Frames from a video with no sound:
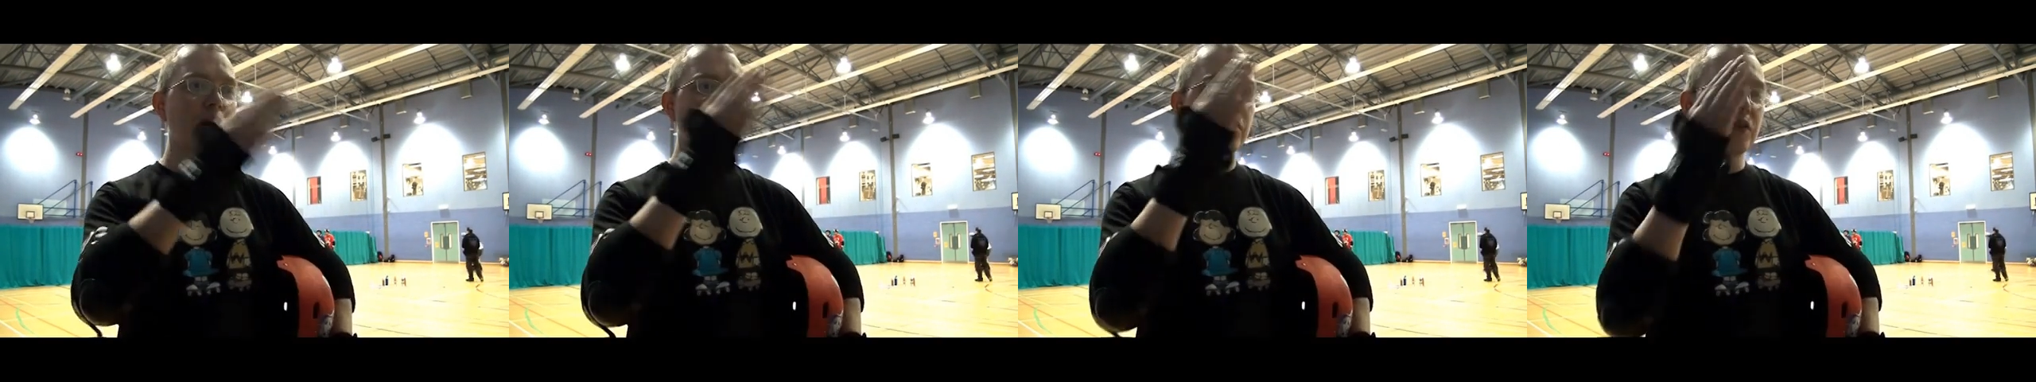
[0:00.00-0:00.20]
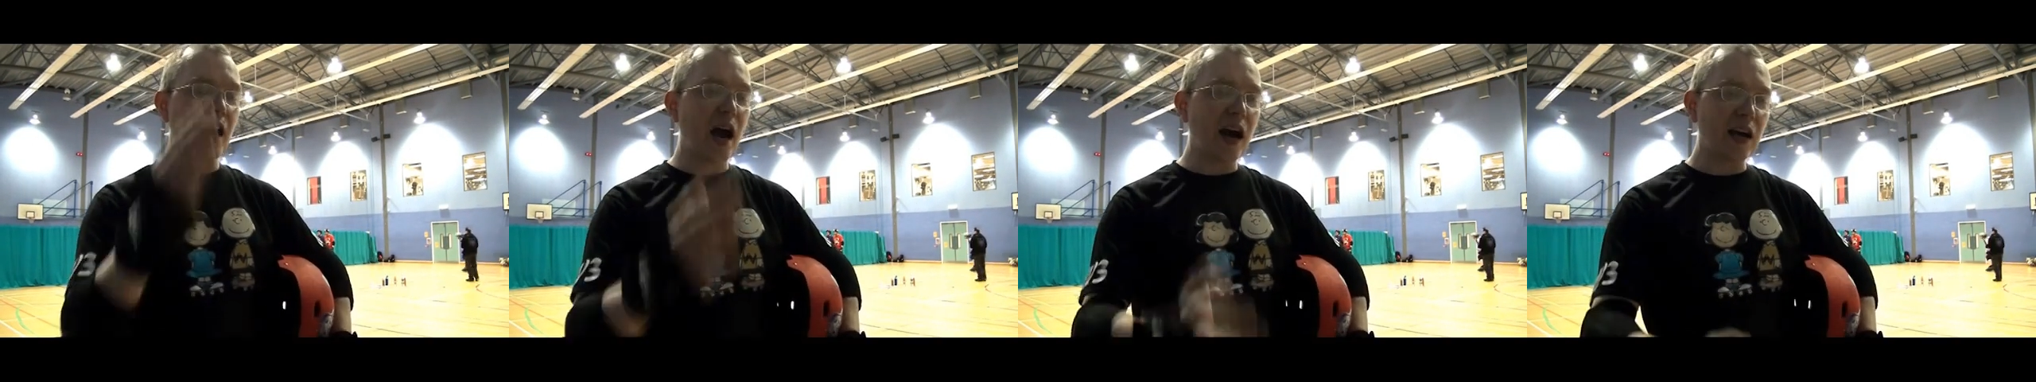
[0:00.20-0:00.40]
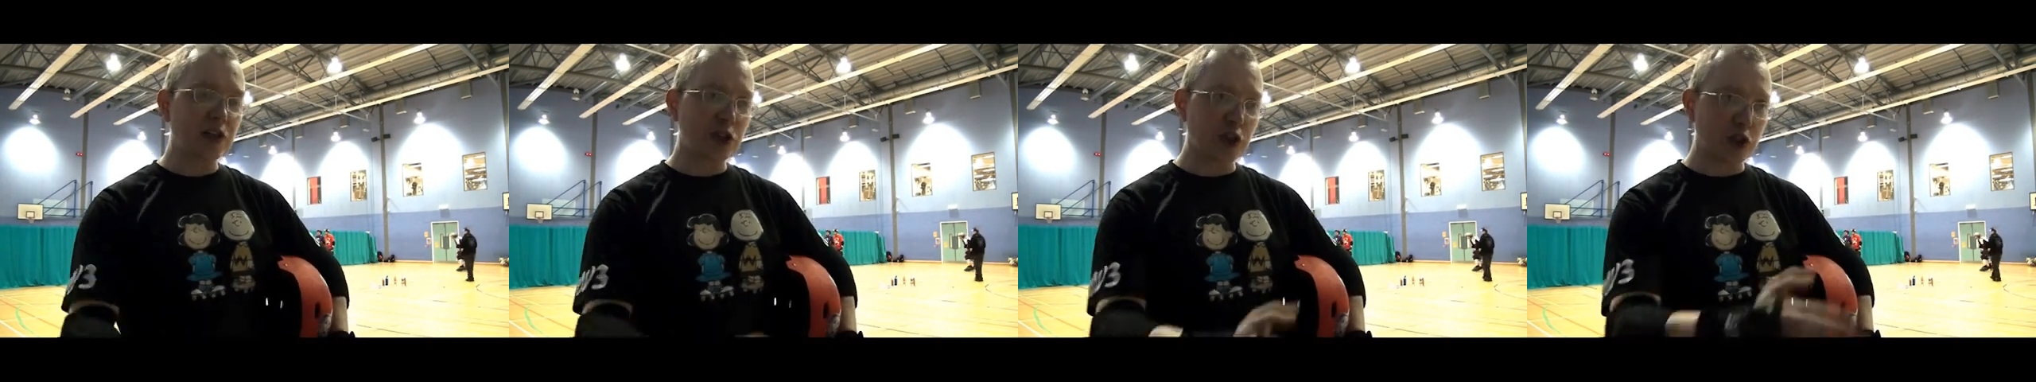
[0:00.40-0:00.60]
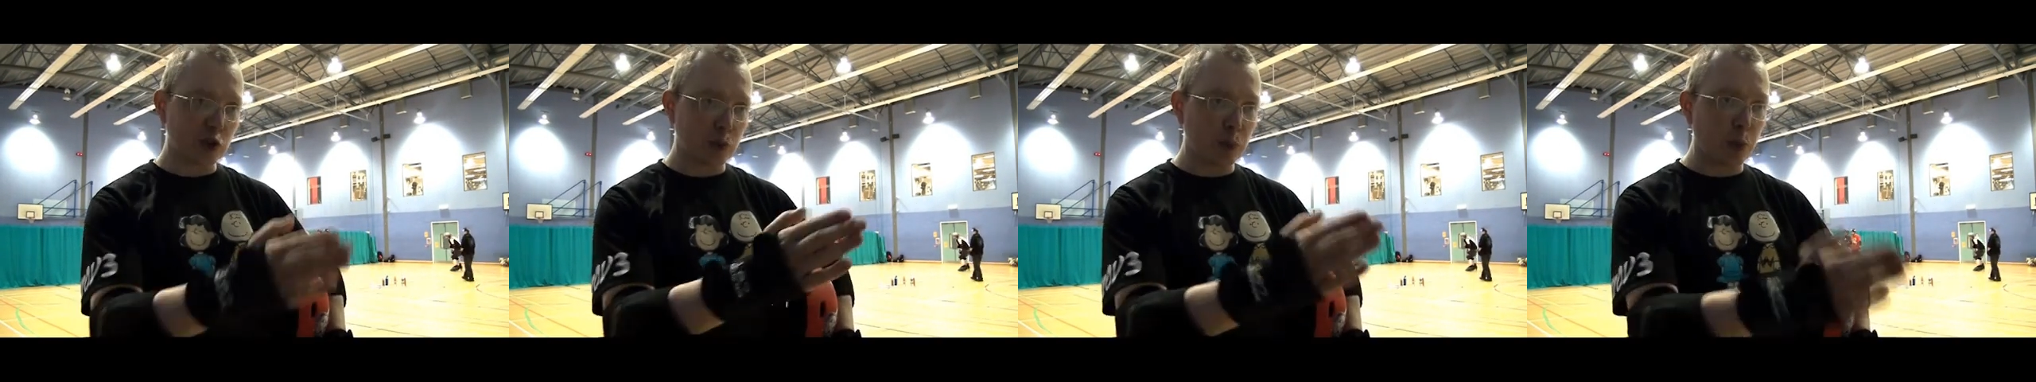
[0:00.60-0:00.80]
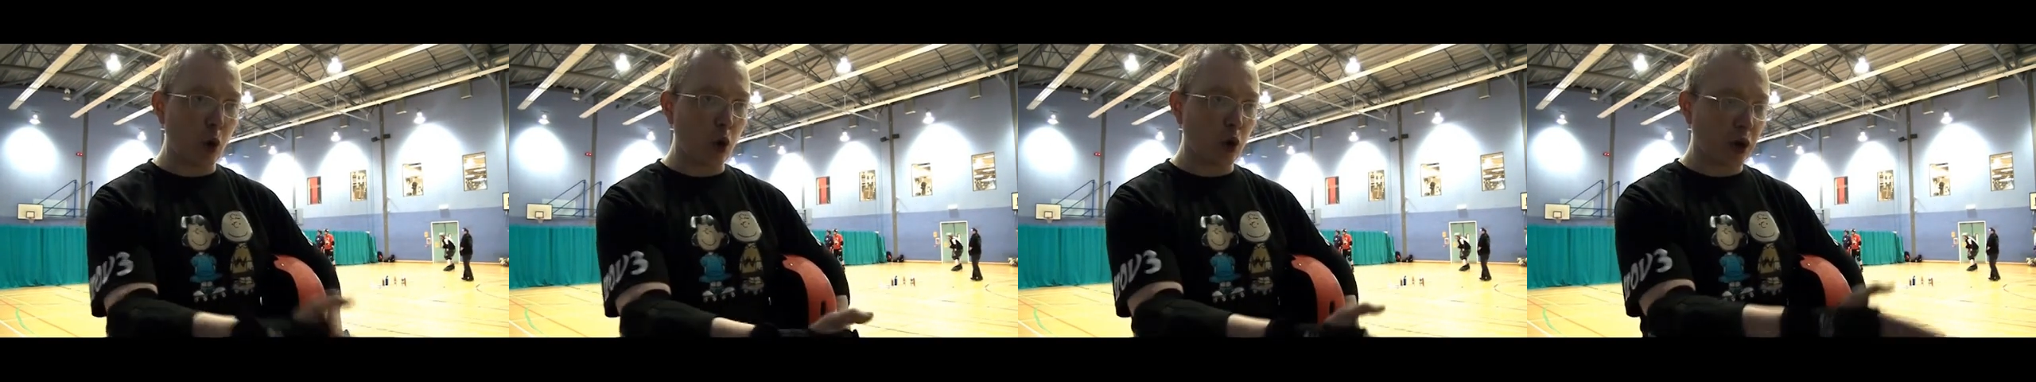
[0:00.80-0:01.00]
The
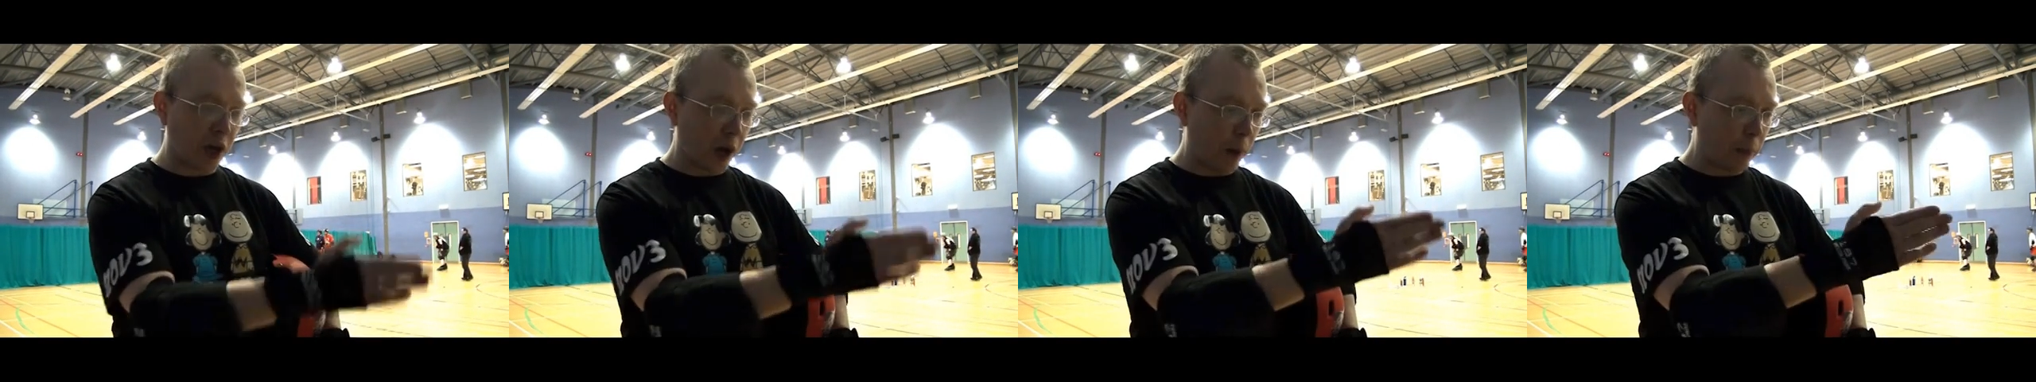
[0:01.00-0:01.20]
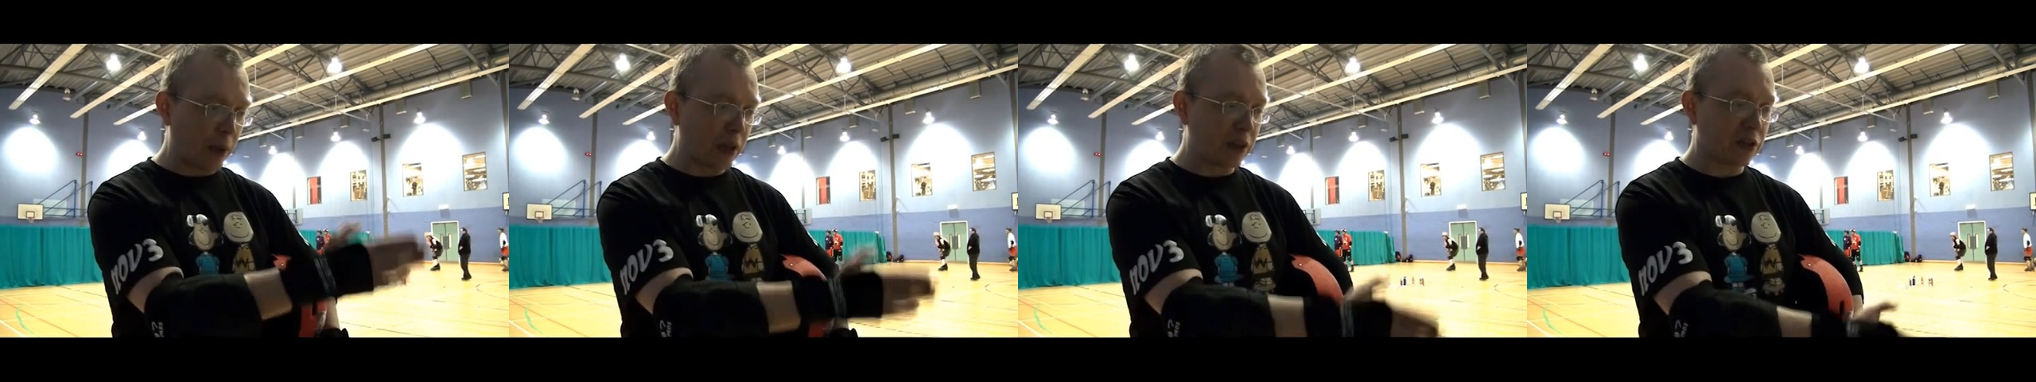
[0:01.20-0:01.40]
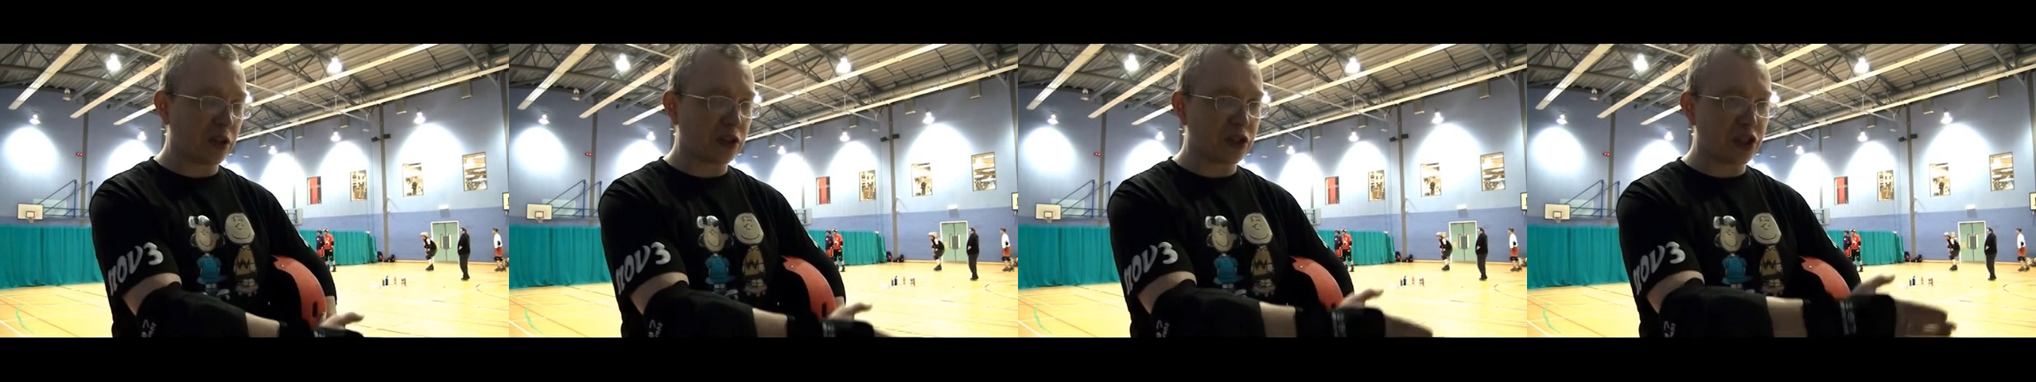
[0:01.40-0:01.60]
action's broken up into